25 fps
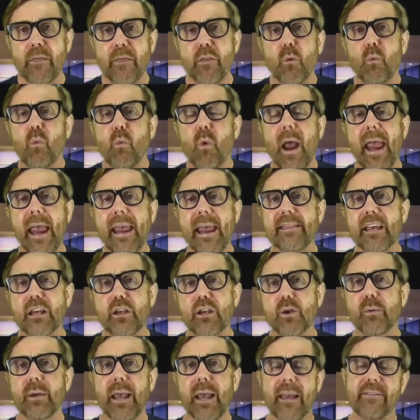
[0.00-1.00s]
And the way
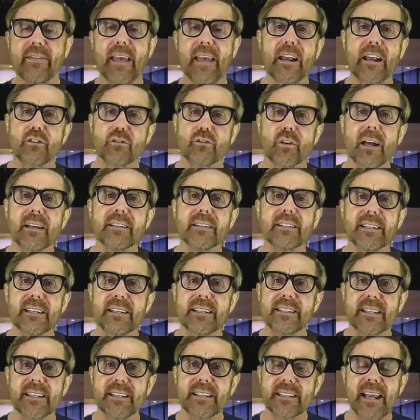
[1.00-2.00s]
that you get that
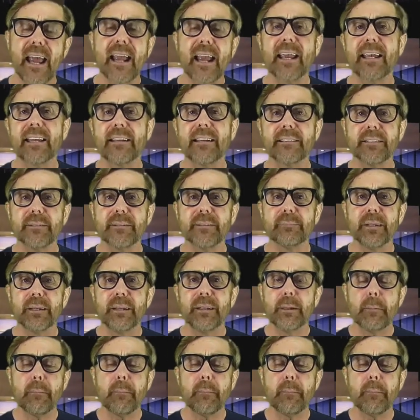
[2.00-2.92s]
trust is the second